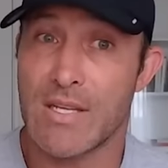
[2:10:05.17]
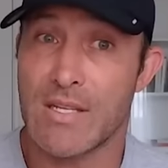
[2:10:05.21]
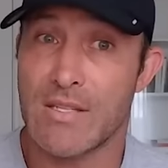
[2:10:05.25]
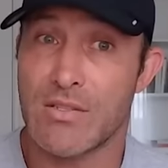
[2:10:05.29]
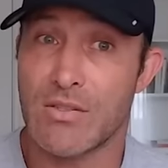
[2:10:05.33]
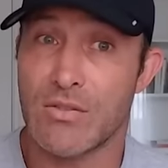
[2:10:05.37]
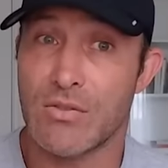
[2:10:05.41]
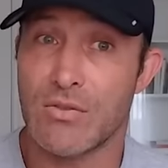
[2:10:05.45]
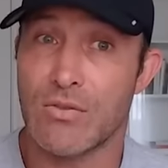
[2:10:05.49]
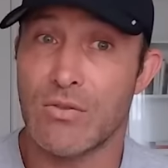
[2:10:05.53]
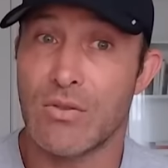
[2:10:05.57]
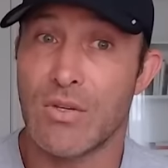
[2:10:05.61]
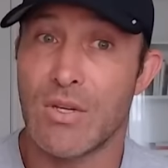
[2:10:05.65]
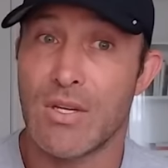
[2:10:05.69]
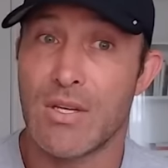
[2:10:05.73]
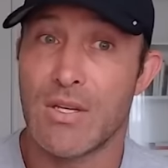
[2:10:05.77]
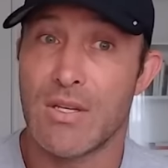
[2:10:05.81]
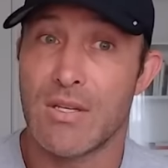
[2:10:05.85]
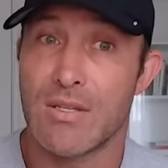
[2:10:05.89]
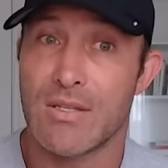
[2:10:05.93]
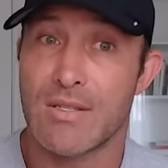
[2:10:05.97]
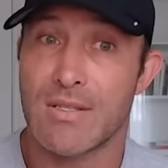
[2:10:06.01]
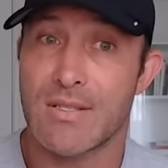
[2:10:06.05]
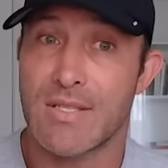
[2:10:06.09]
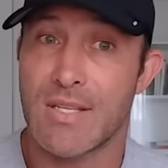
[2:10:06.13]
need to
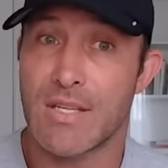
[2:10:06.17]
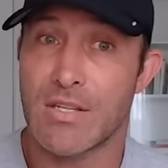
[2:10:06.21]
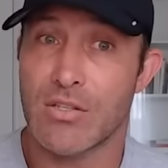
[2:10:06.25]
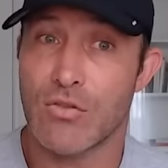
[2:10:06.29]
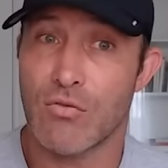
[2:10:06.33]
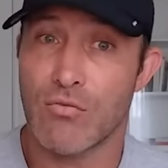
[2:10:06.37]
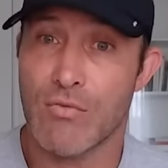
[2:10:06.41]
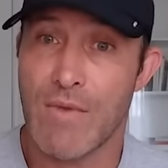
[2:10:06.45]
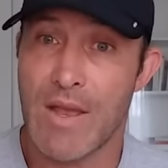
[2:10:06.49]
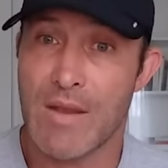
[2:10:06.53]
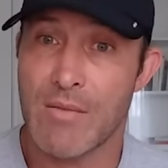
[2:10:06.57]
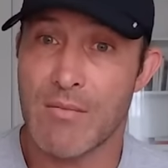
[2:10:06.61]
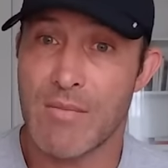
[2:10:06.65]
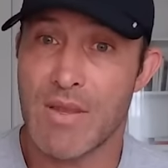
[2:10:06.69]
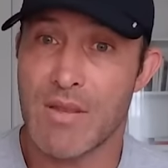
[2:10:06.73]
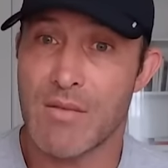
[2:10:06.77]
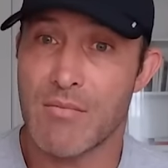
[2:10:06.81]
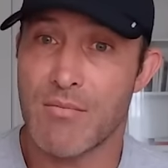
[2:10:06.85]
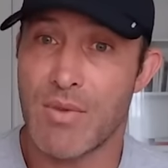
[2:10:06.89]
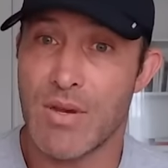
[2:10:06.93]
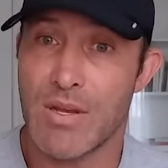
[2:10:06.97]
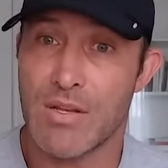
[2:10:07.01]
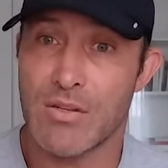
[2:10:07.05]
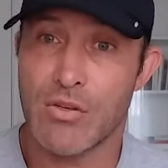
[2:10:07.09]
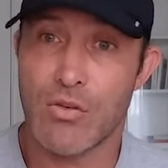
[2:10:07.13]
stick to red
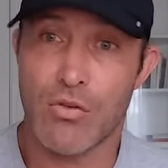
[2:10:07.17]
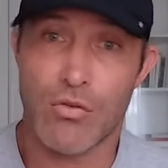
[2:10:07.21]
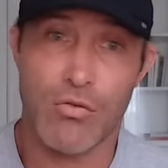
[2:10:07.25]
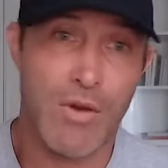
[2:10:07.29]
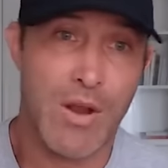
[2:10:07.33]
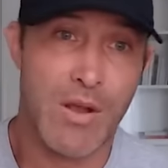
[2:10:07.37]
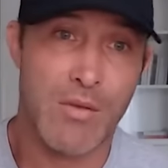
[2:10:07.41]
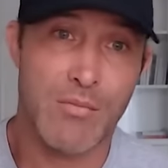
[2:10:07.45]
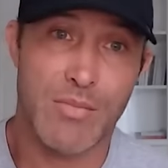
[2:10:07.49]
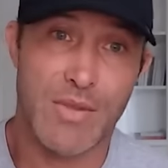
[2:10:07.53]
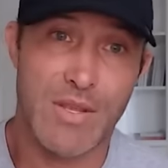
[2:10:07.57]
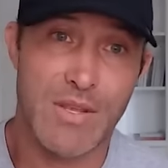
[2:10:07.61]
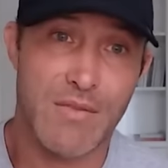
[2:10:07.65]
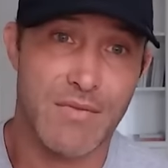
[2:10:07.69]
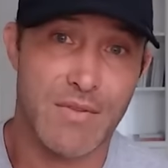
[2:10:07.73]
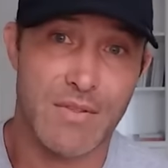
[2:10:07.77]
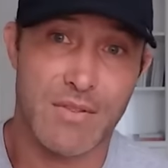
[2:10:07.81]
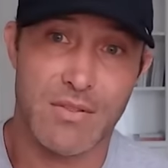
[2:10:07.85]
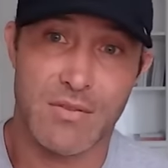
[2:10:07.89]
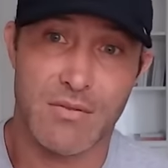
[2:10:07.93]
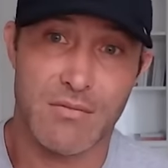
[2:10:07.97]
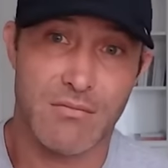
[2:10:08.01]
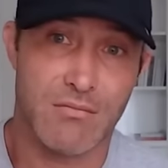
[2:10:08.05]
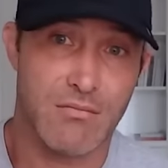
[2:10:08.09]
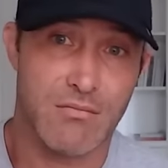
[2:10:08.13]
meat, but ground beef
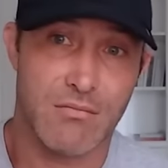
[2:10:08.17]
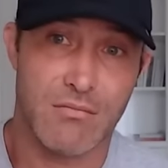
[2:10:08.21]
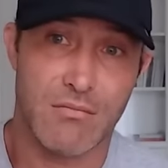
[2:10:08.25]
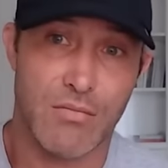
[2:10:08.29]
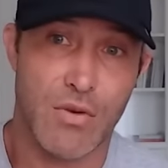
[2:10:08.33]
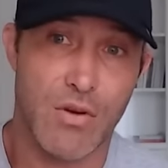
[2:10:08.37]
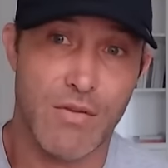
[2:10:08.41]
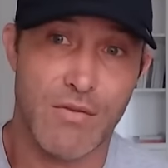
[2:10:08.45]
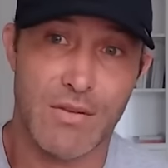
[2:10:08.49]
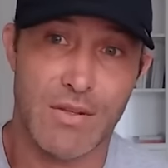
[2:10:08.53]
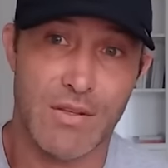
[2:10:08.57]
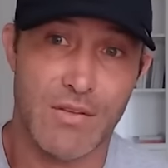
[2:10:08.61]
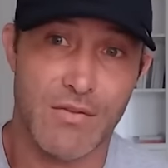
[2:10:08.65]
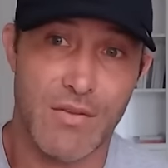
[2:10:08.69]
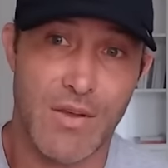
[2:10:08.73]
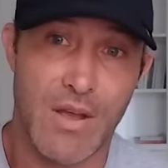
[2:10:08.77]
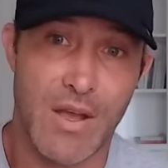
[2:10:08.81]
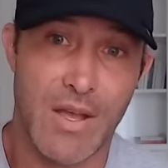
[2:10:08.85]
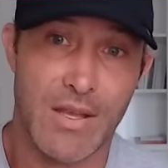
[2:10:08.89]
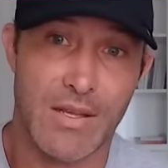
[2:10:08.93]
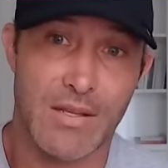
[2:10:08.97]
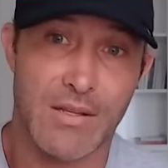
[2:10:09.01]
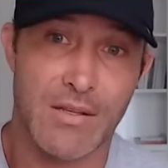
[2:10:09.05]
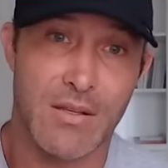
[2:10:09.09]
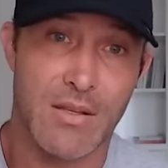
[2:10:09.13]
is perfectly
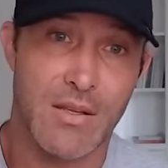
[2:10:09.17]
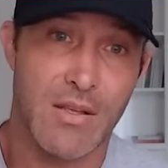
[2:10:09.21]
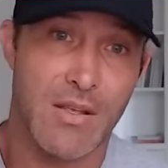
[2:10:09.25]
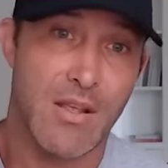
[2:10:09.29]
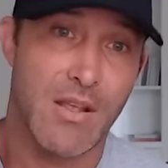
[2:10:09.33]
fine.